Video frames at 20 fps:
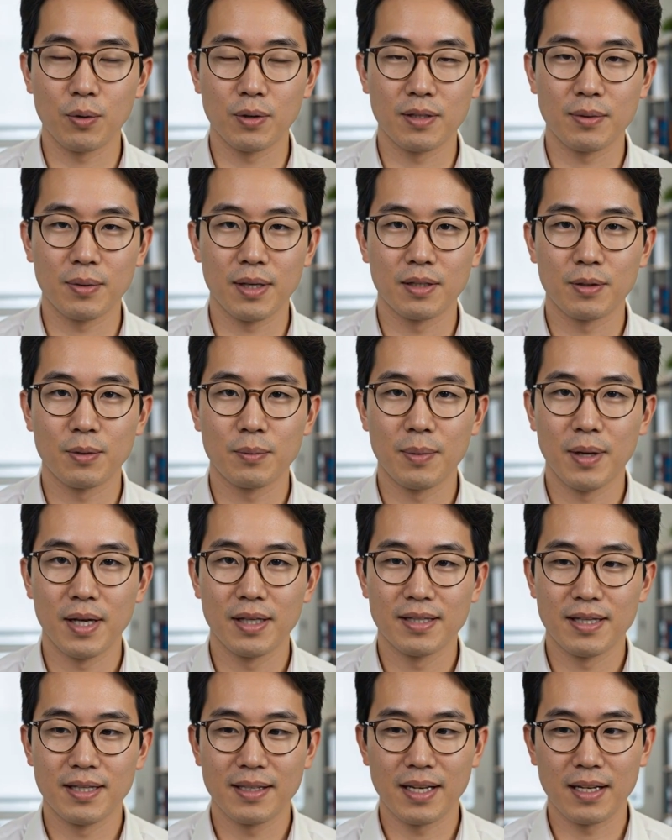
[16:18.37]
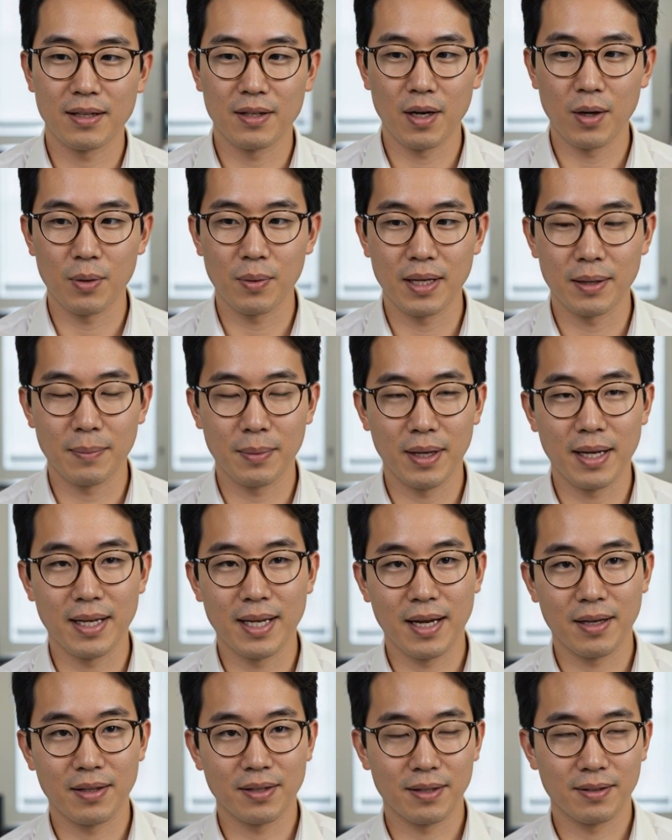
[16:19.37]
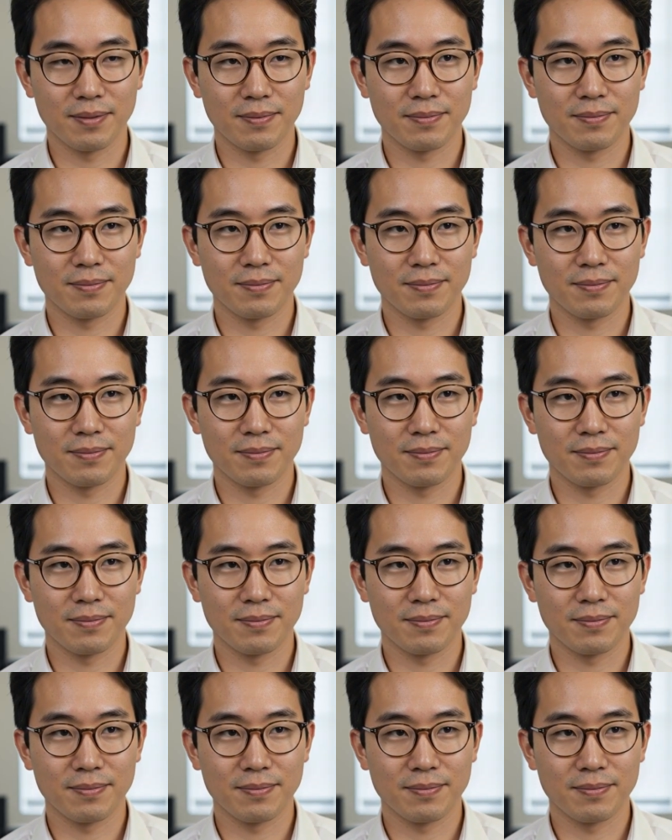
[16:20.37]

responsible process has already played out.